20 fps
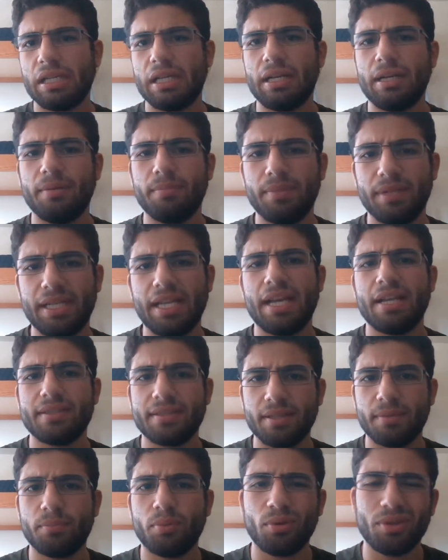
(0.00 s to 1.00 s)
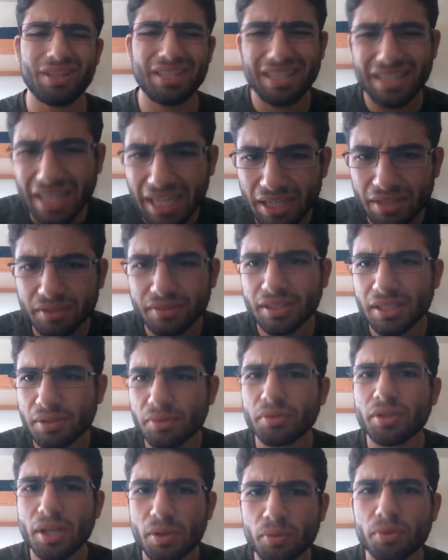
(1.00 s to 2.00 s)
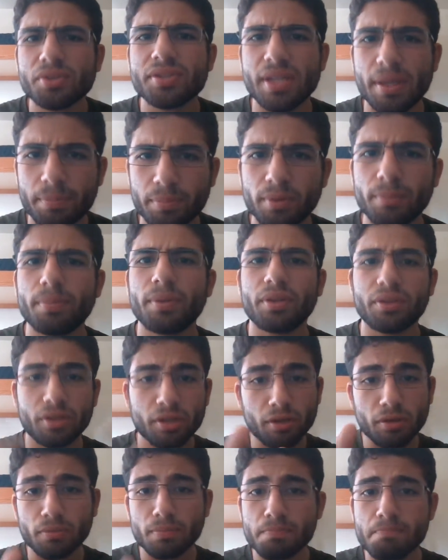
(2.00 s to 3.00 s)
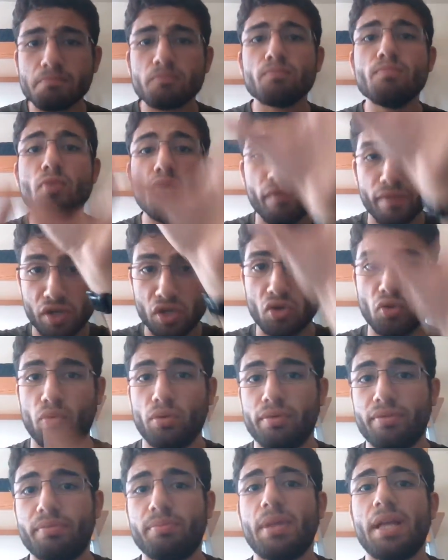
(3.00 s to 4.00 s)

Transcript: But yeah, at some point they were separate, but they're moving north.